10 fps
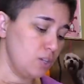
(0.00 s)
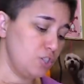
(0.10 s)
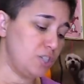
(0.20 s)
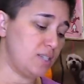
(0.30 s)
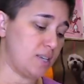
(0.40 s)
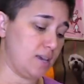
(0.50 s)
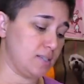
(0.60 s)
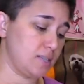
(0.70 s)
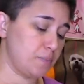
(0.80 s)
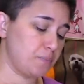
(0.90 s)
She
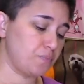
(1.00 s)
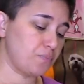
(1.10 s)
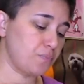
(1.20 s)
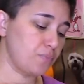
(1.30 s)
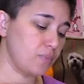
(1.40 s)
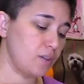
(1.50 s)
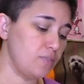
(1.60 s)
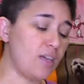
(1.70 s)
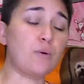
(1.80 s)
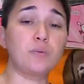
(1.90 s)
says,
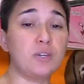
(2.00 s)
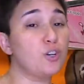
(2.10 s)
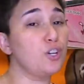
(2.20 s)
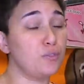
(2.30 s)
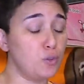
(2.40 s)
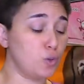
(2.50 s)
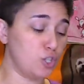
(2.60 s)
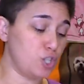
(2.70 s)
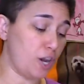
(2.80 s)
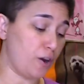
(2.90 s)
that would be good if you
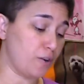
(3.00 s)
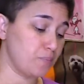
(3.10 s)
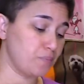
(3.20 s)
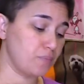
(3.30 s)
could share.